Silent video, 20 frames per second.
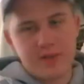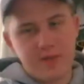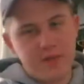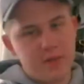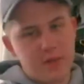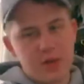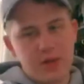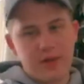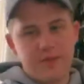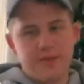of
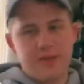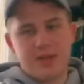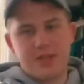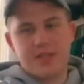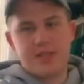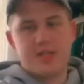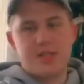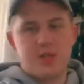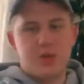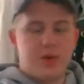if we
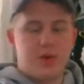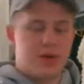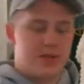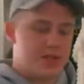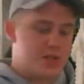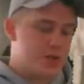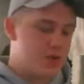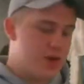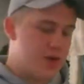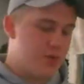listen to it on
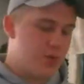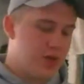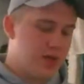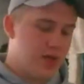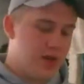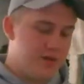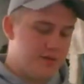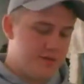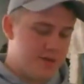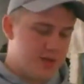stream,
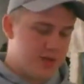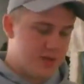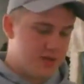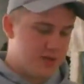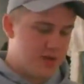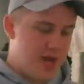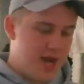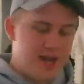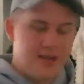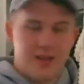
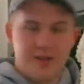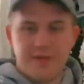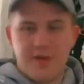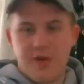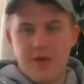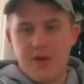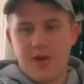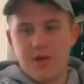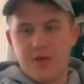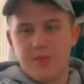I love
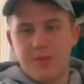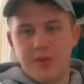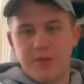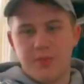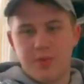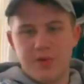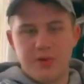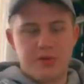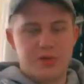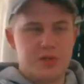hearing other
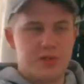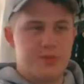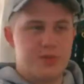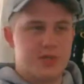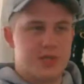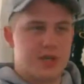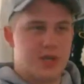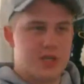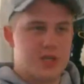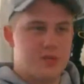producers'
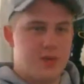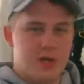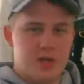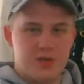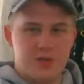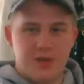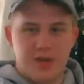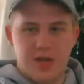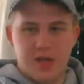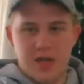music,
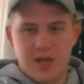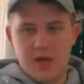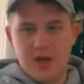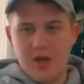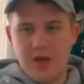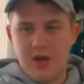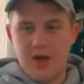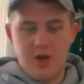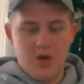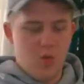especially
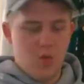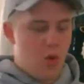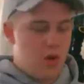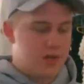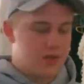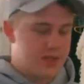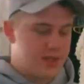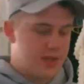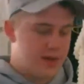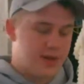
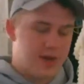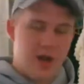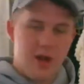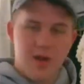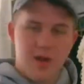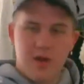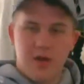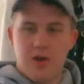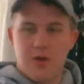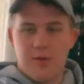ones that are
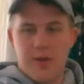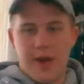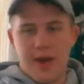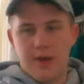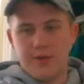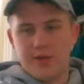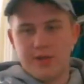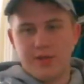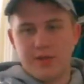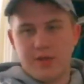kind of
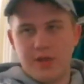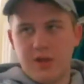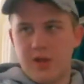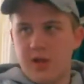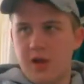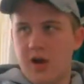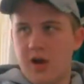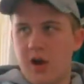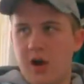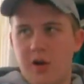around
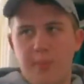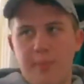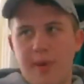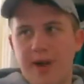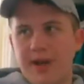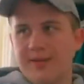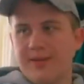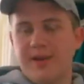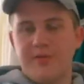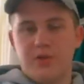
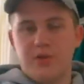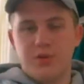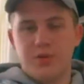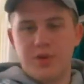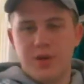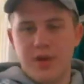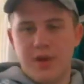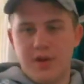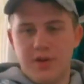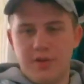my level,
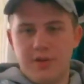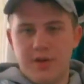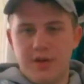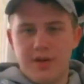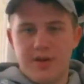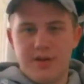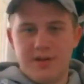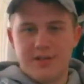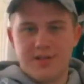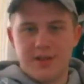you know?
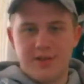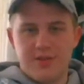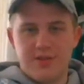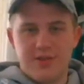So